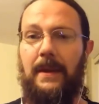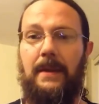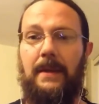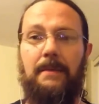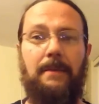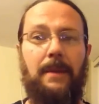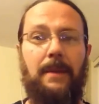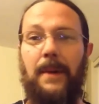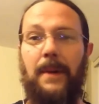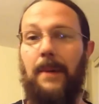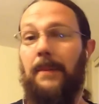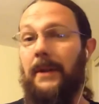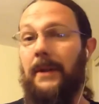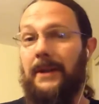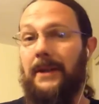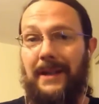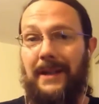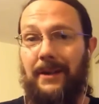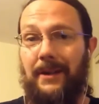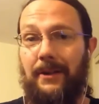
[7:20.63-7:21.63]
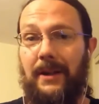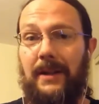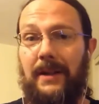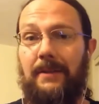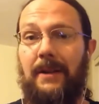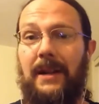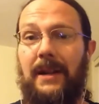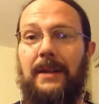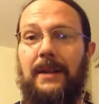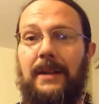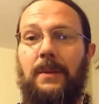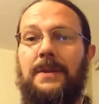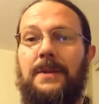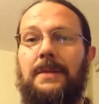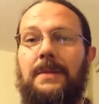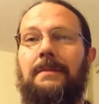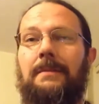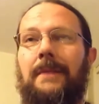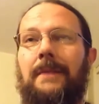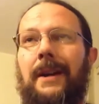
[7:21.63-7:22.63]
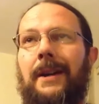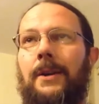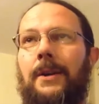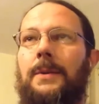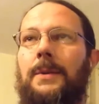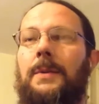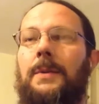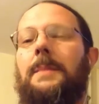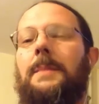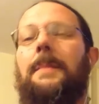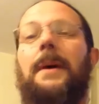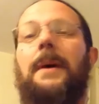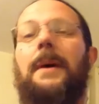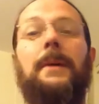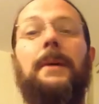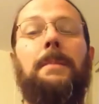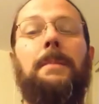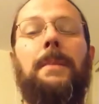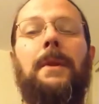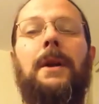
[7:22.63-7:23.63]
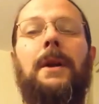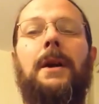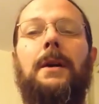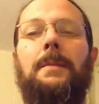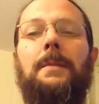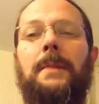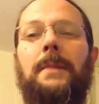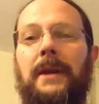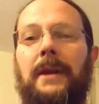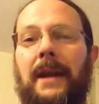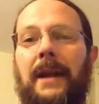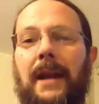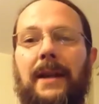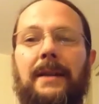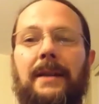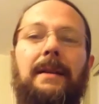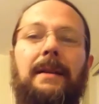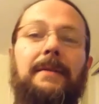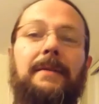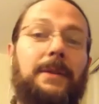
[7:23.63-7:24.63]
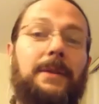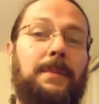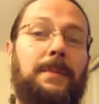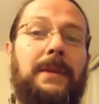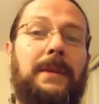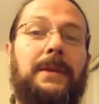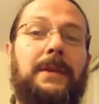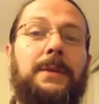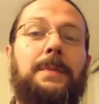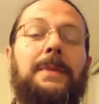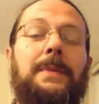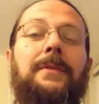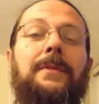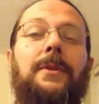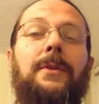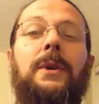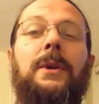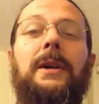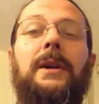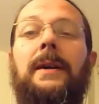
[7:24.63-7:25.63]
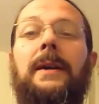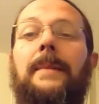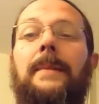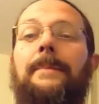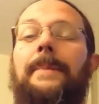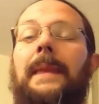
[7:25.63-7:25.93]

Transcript: the the public to hear it, right? It wasn't. I know it was a public blog, but again, I've explained this before.